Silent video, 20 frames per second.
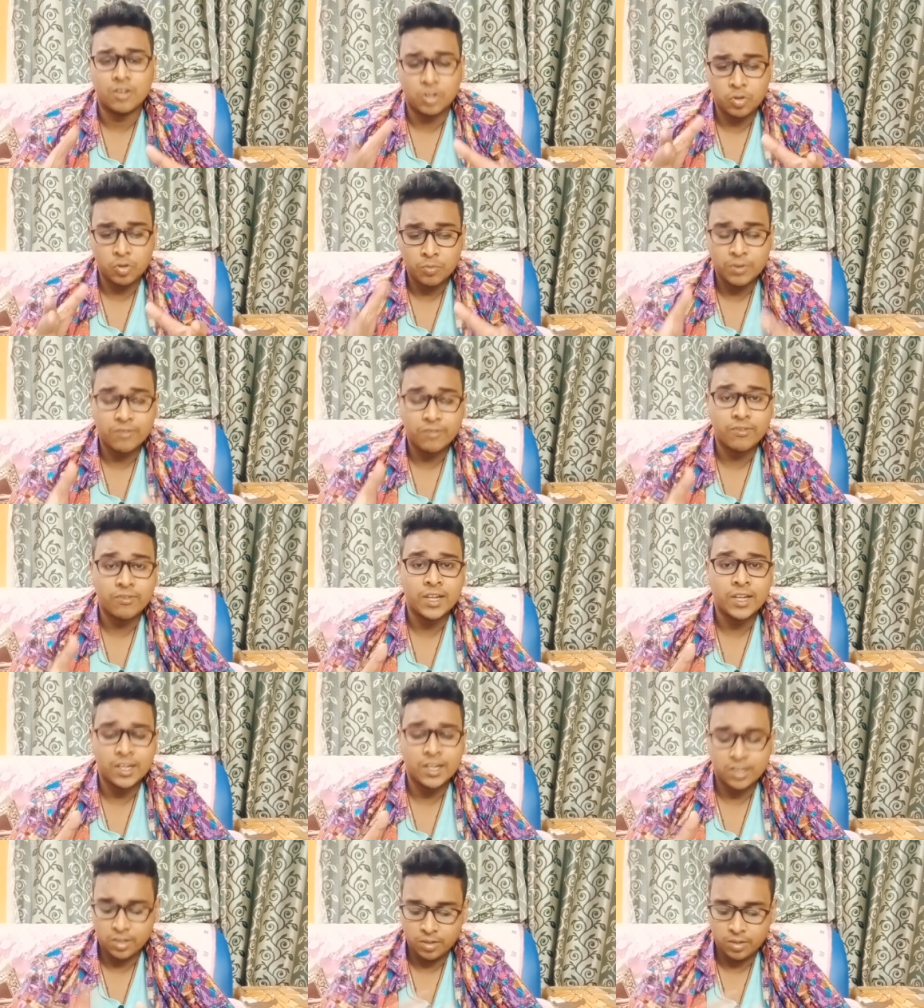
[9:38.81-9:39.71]
human
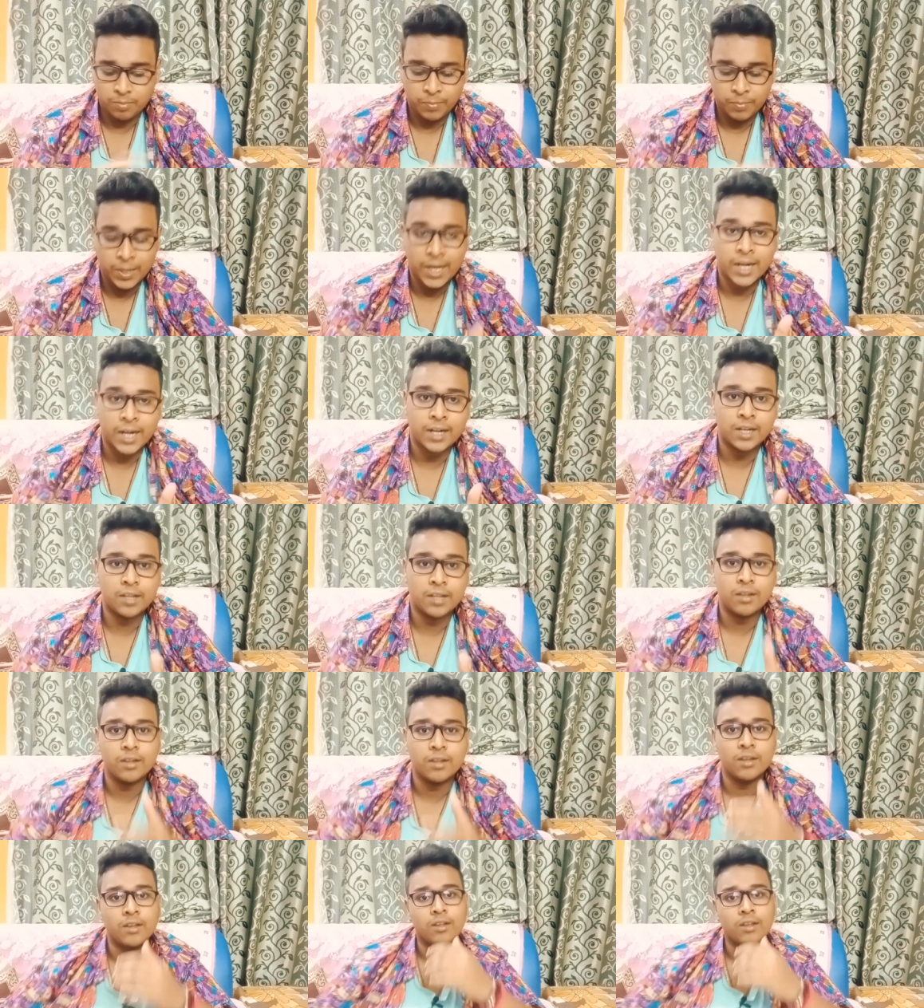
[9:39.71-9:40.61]
flesh packed,
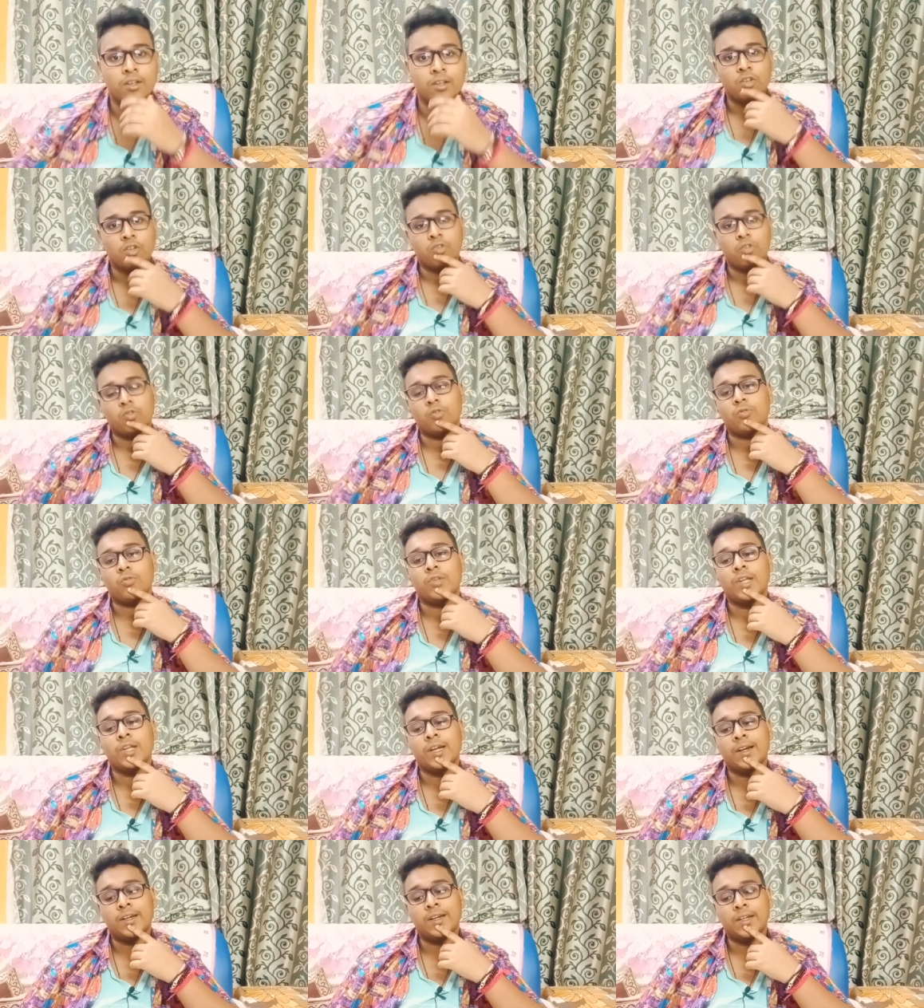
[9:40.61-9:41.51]
so
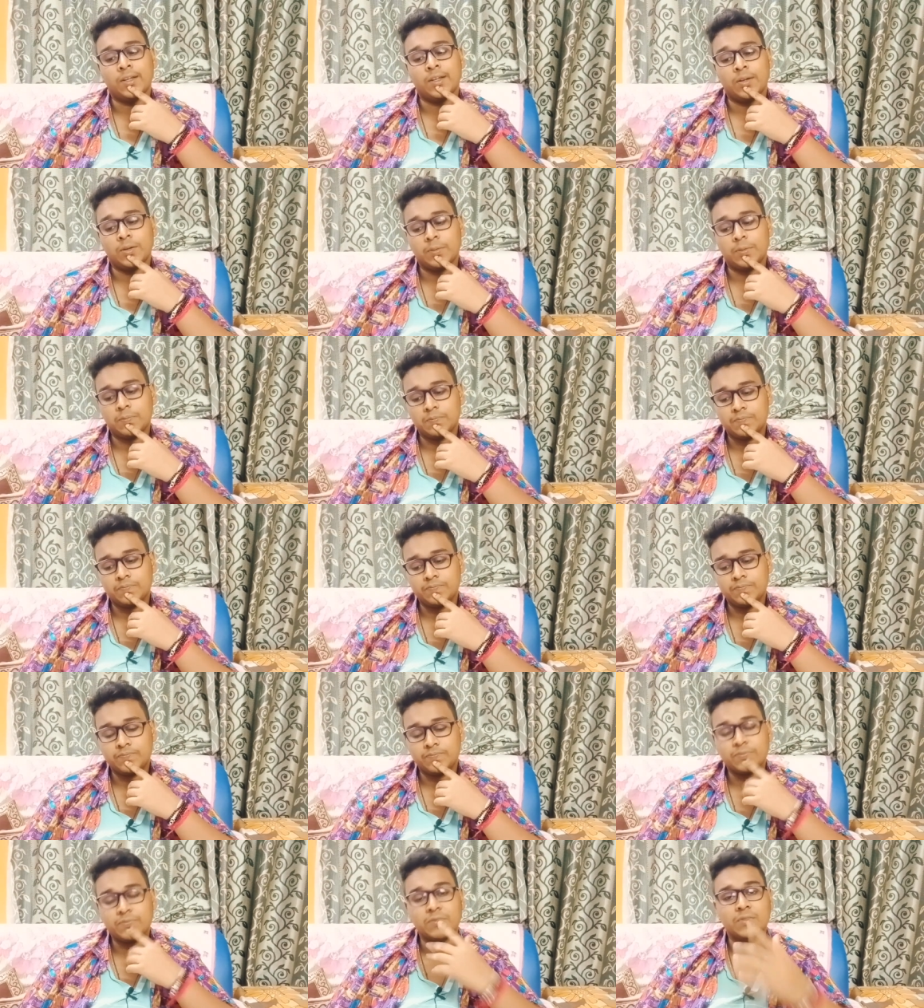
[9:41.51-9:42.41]
that
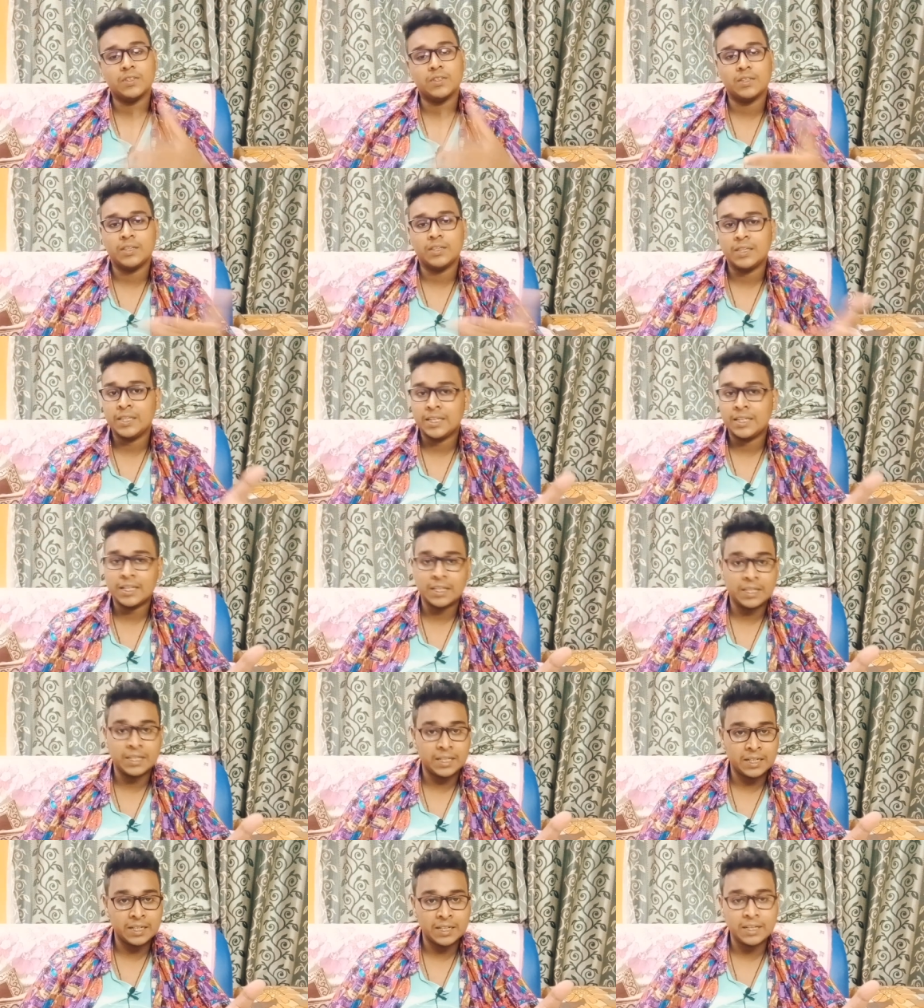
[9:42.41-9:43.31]
he
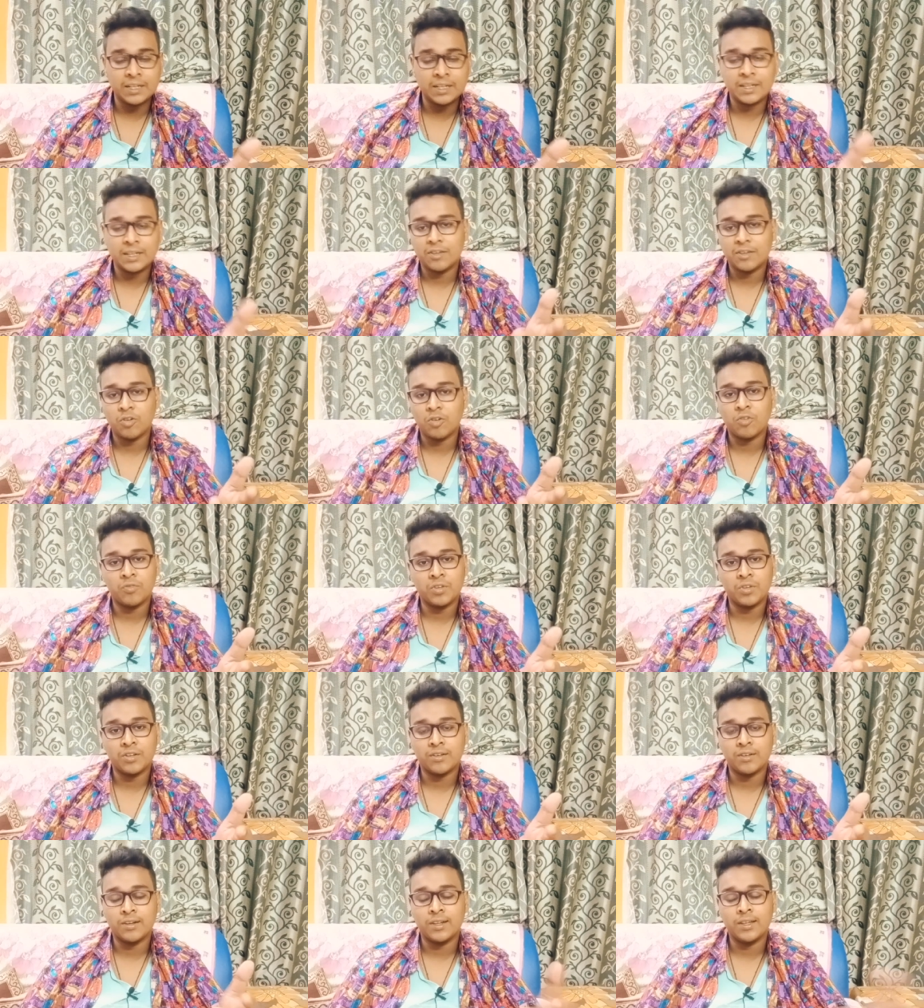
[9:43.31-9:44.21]
can eat it,
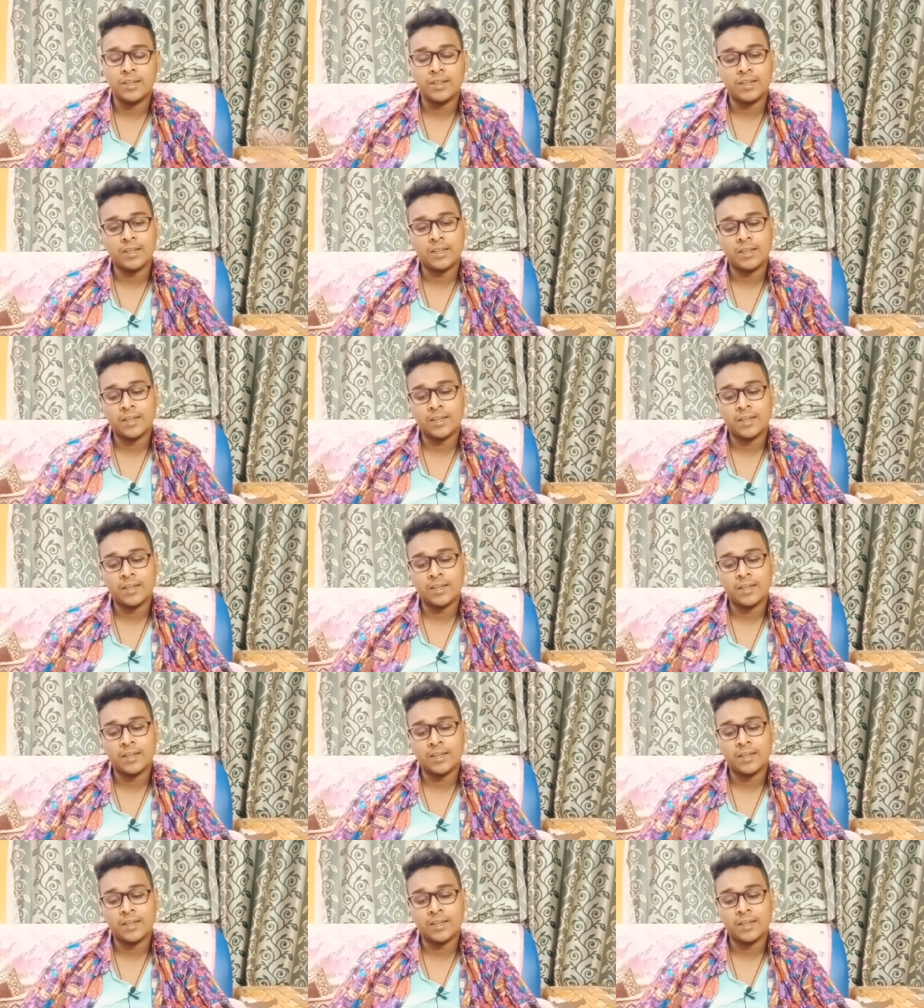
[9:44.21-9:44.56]
obviously,